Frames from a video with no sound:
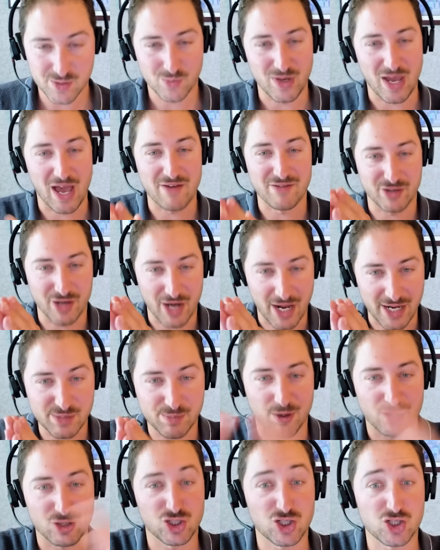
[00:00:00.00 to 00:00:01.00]
So we have our nice
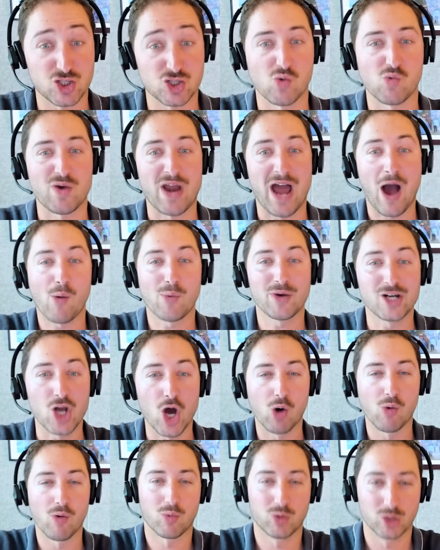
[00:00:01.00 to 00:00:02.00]
spreadsheet. So now we
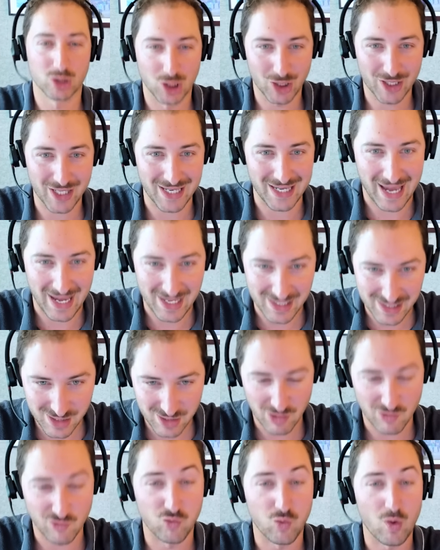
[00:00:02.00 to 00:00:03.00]
know what we're looking at
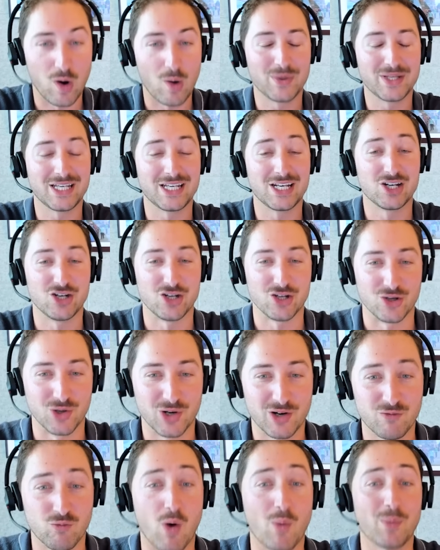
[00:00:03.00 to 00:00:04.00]
of what we need to
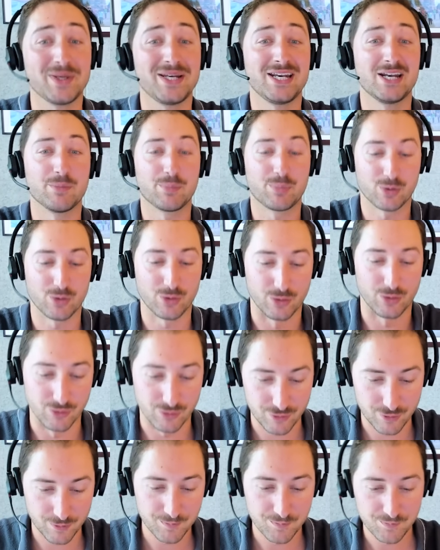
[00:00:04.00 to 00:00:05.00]
do and what we need to
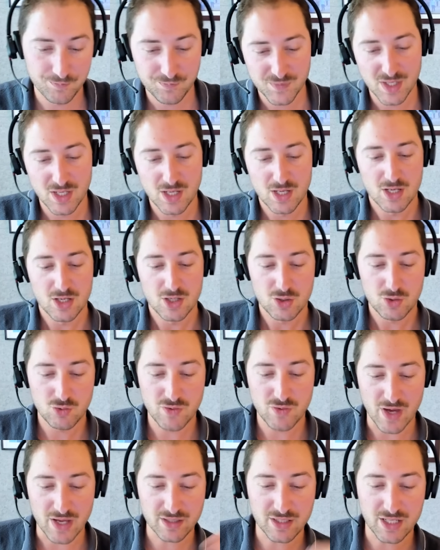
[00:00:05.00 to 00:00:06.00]
prove. You
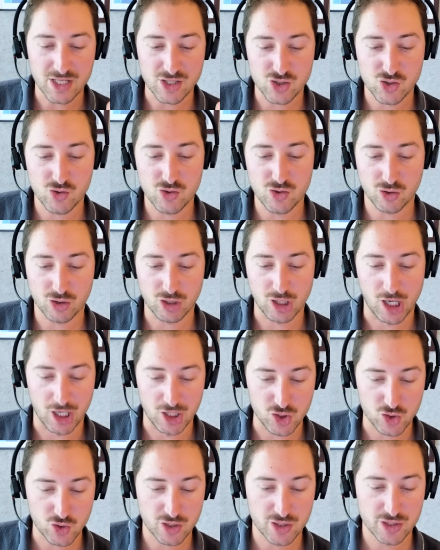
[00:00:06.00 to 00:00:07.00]
then get to your
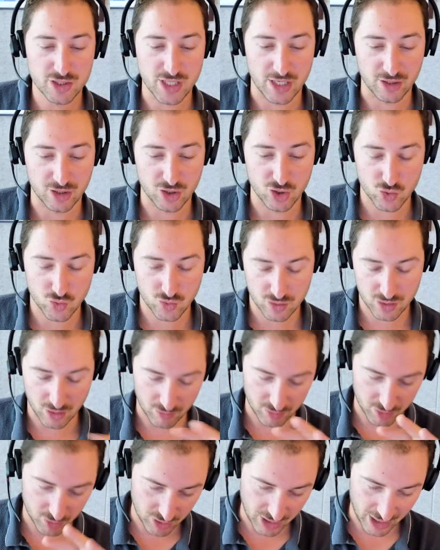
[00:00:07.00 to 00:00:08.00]
110 control.
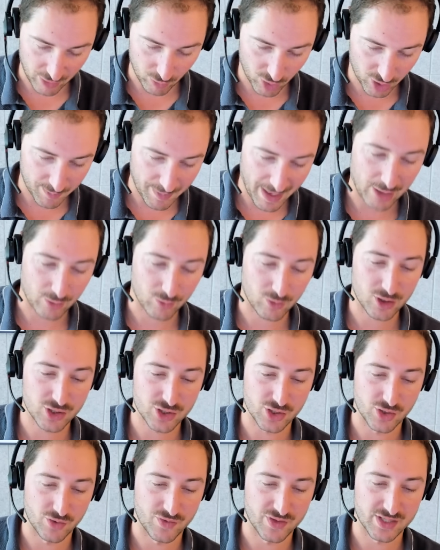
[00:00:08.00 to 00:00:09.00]
So you kind of work backwards.
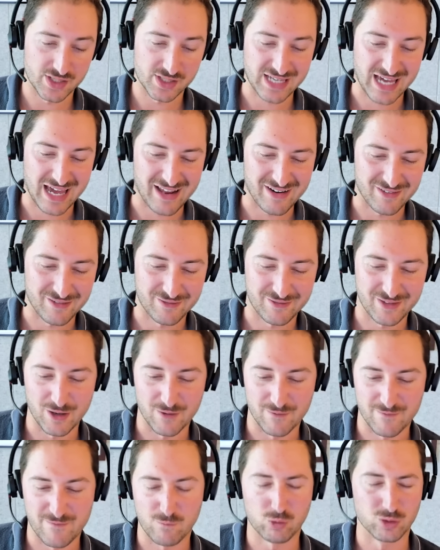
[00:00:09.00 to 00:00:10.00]
So this is kind of,
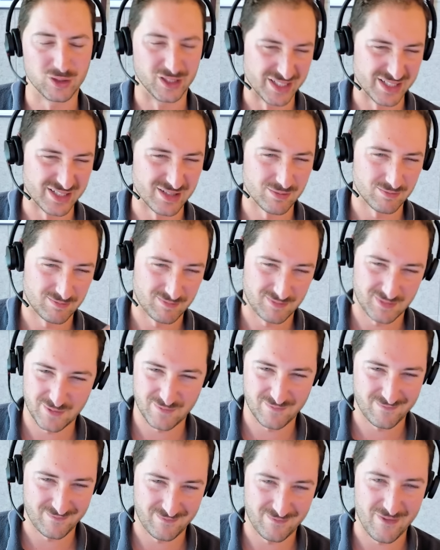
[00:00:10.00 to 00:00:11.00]
really
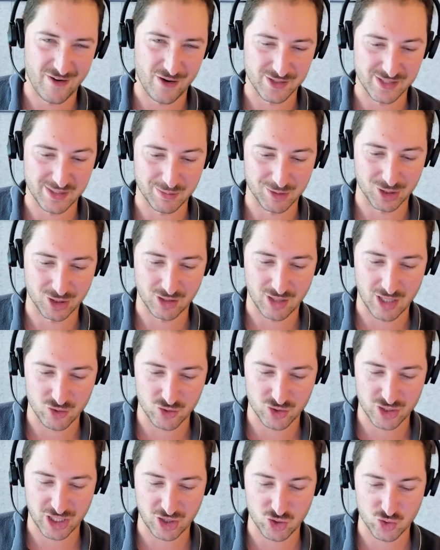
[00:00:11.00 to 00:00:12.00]
very similar
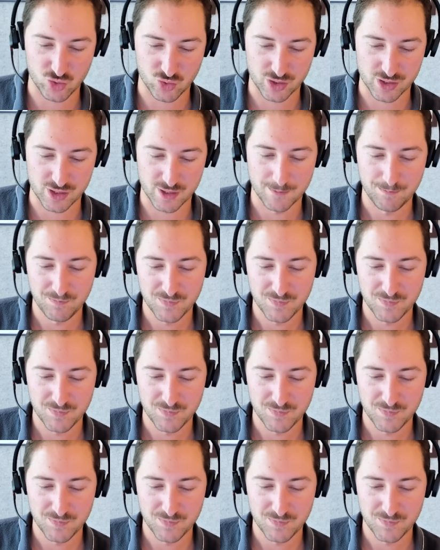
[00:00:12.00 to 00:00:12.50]
110 controls.